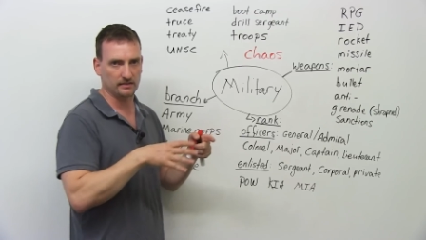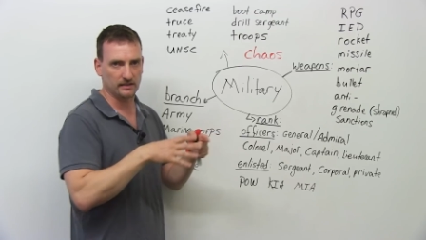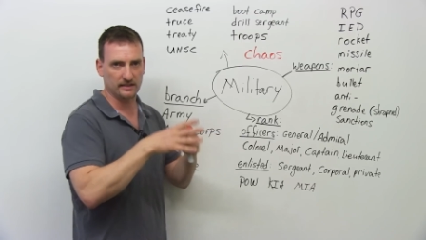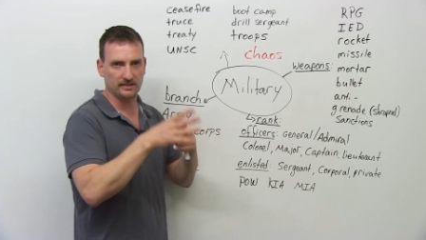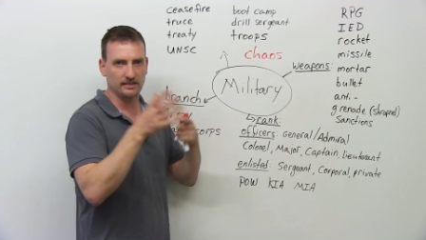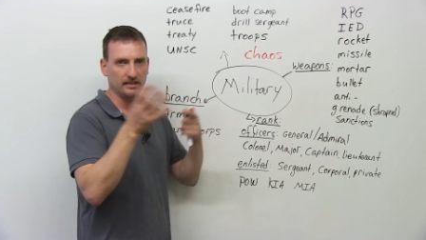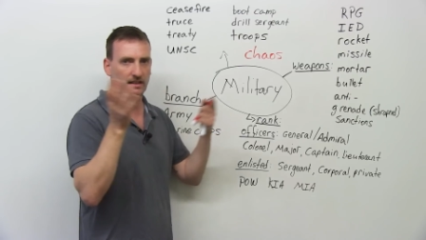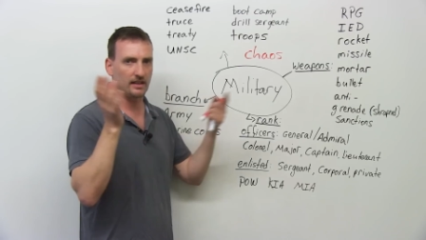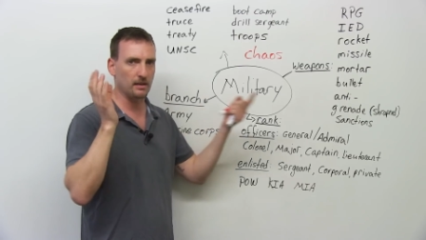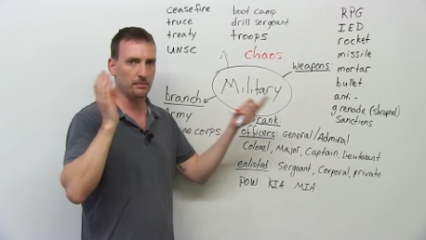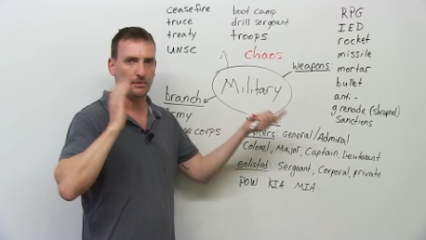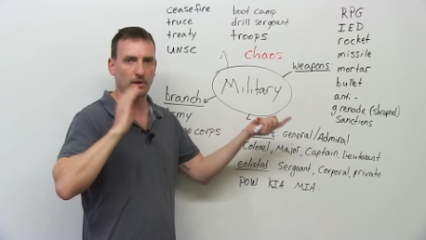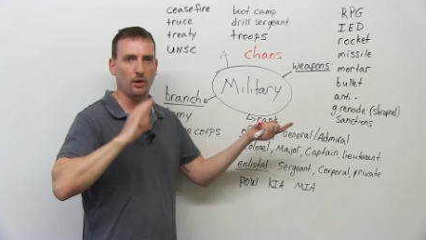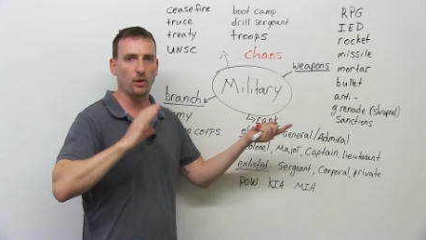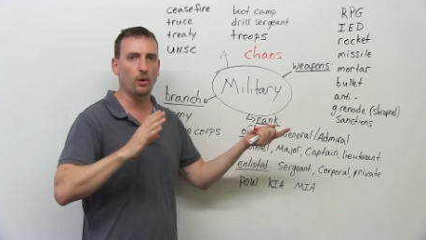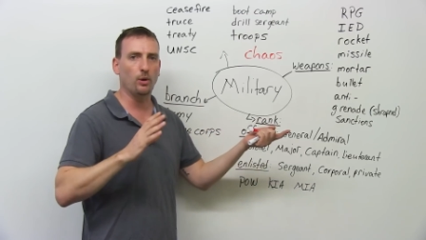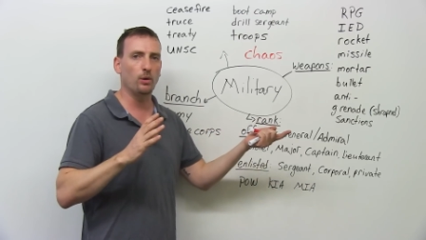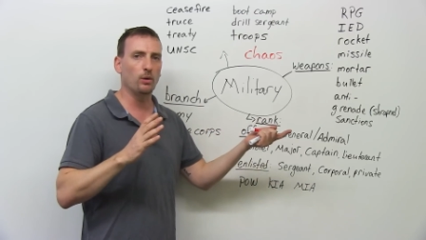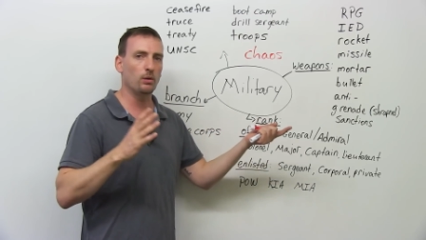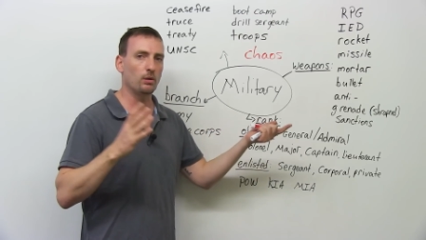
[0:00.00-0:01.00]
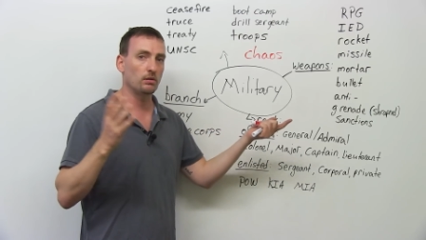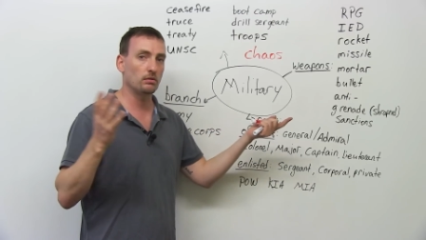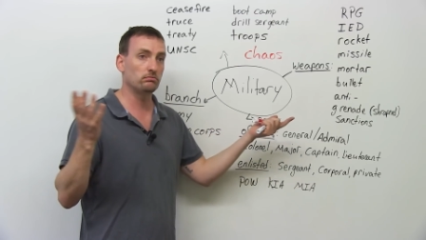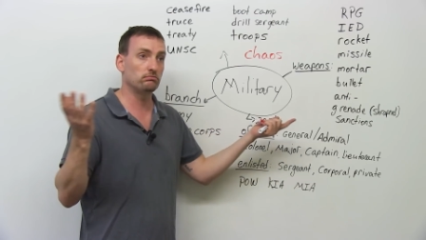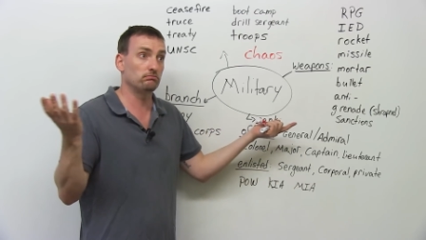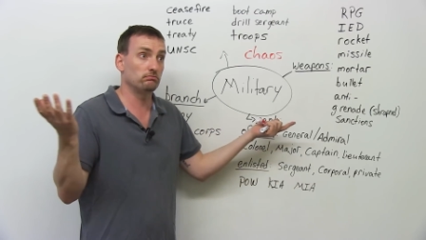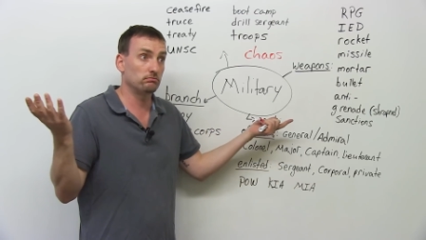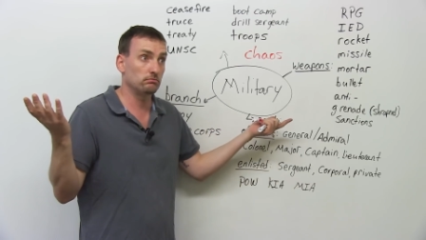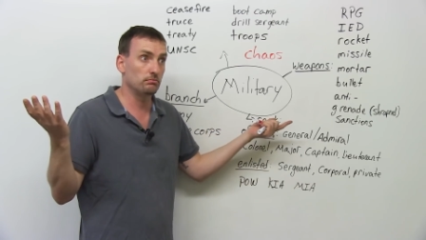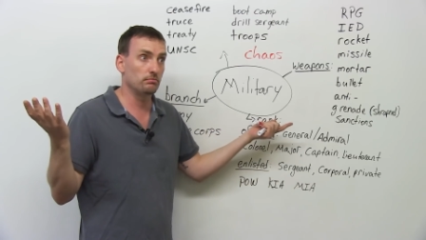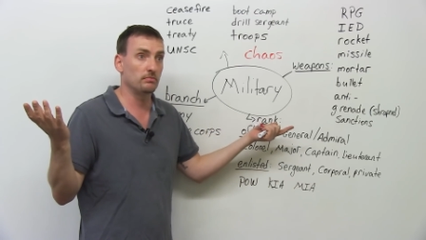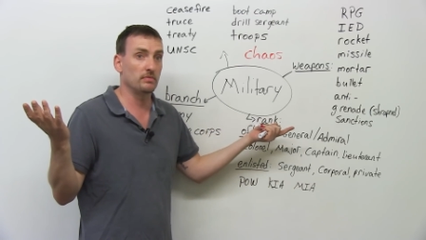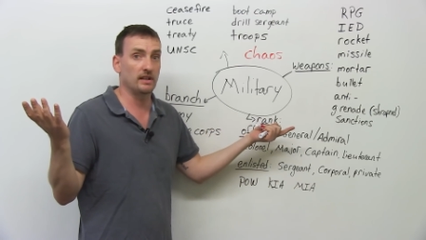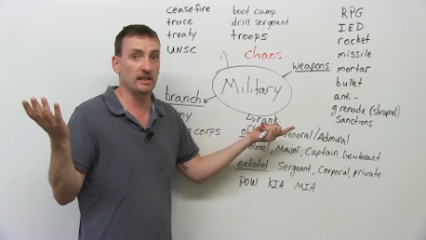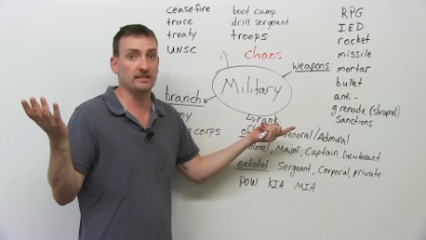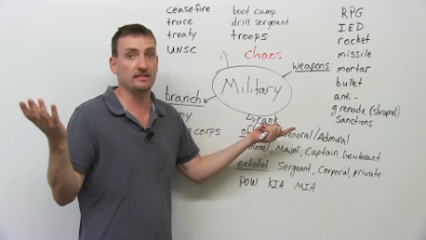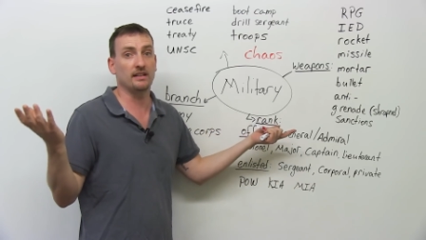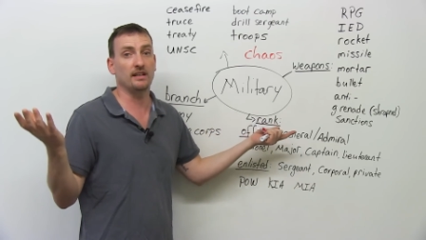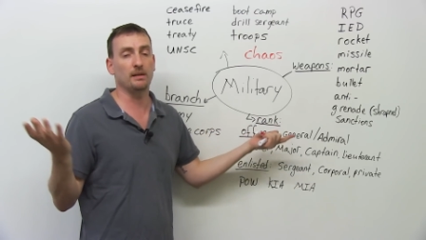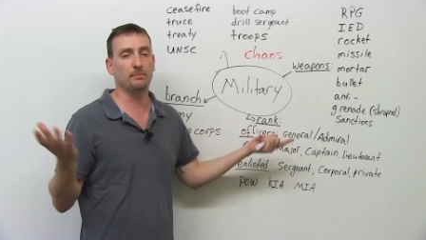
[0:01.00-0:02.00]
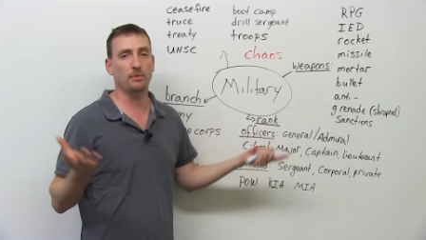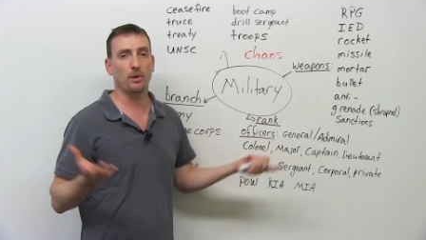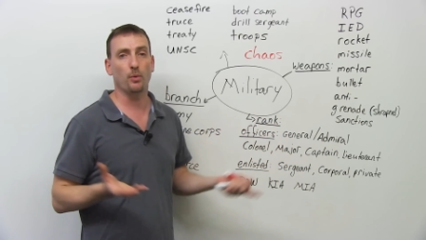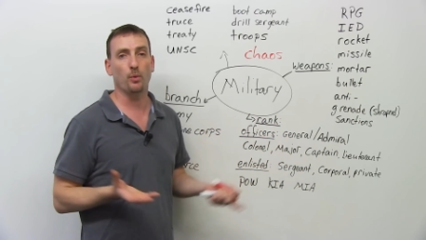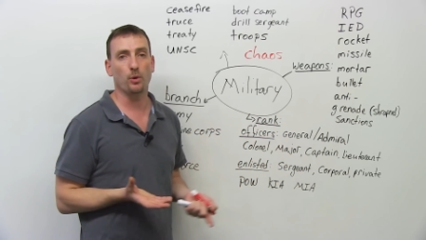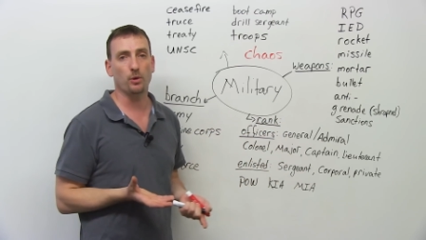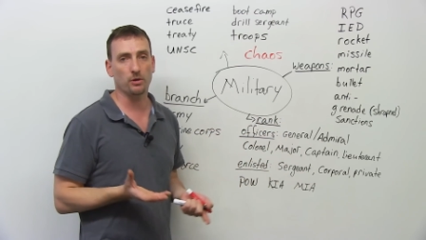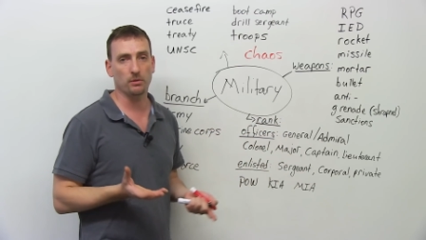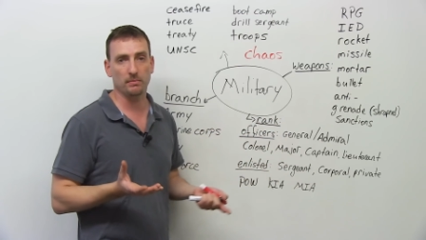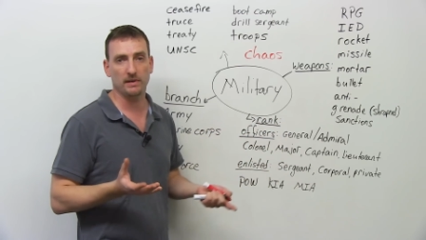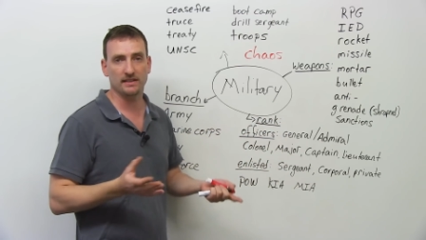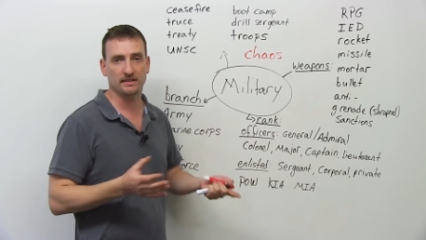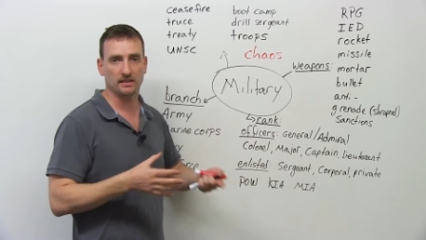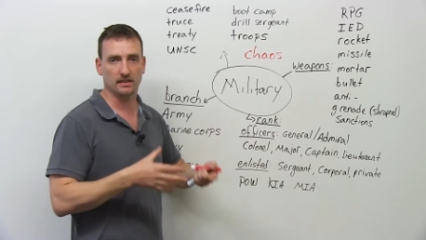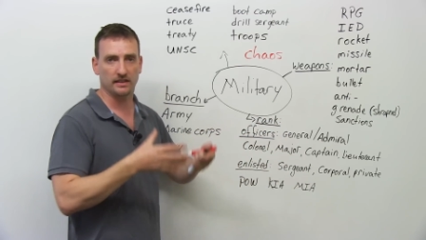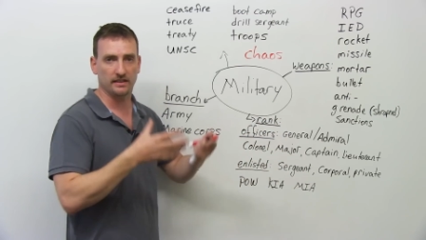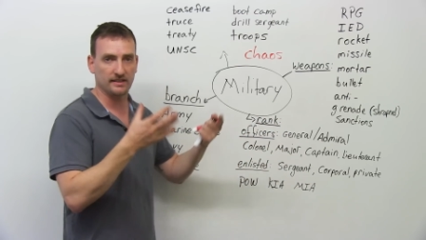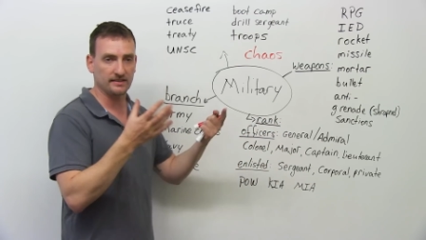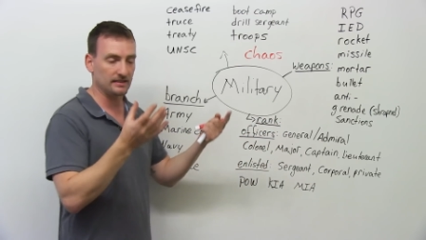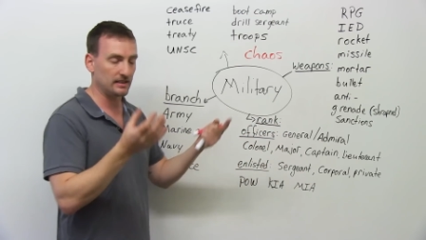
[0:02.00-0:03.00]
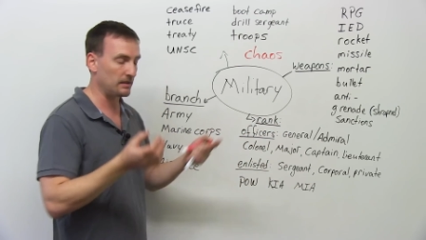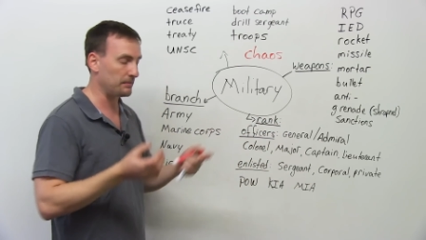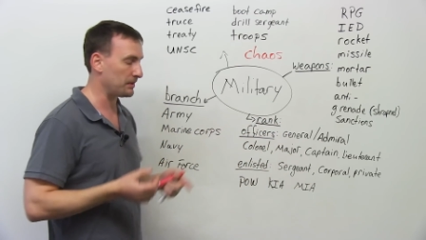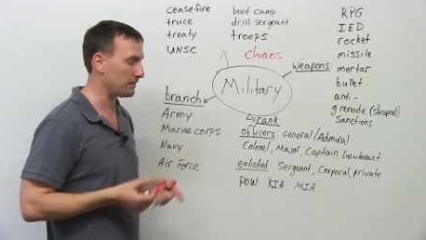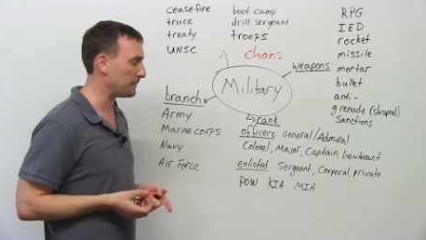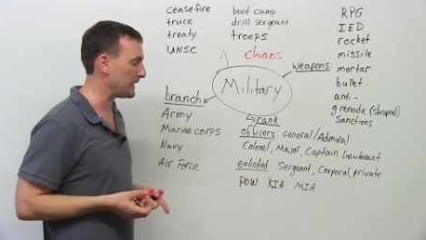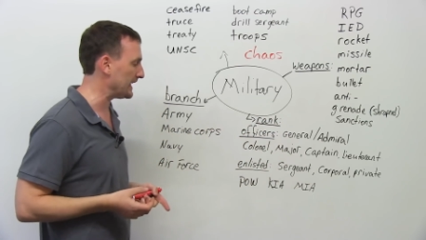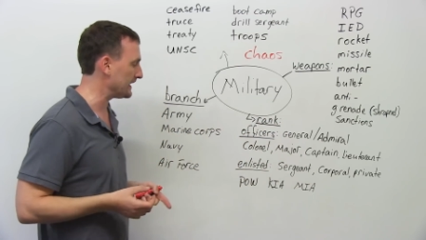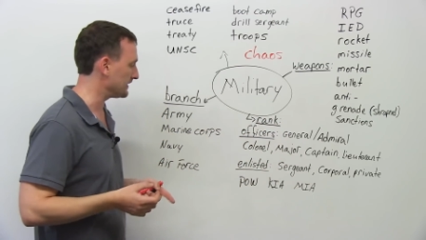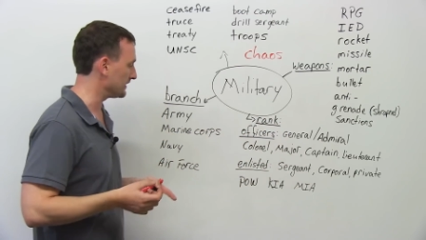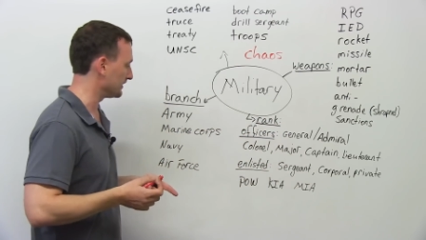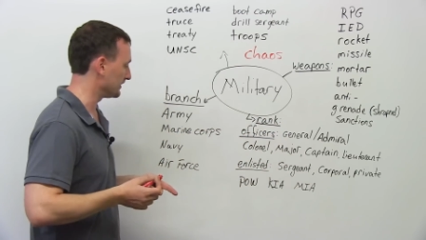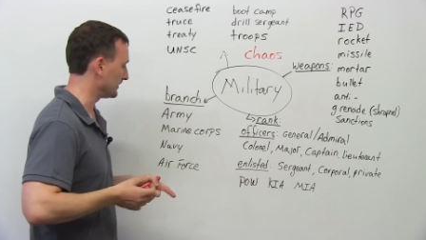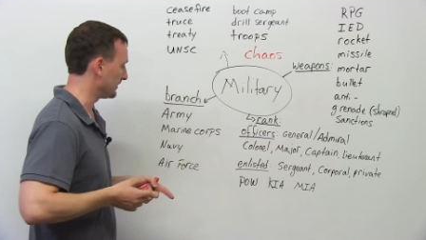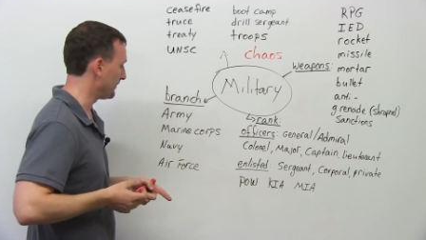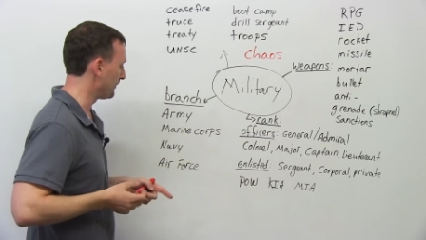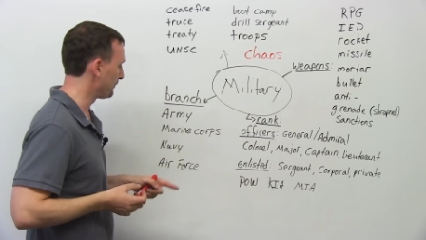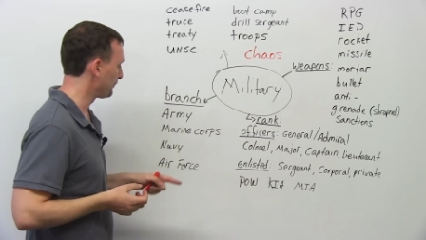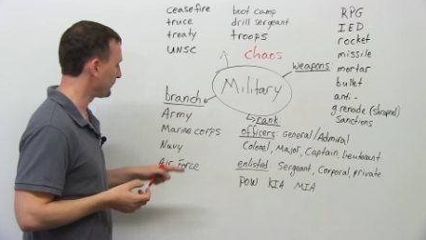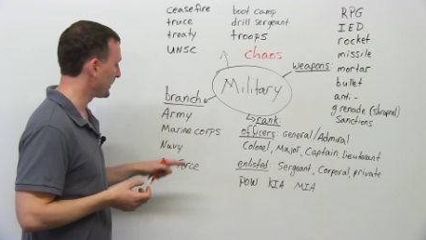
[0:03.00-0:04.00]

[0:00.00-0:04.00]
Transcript: They set up the whole, they set up the war basically, they set up the bases.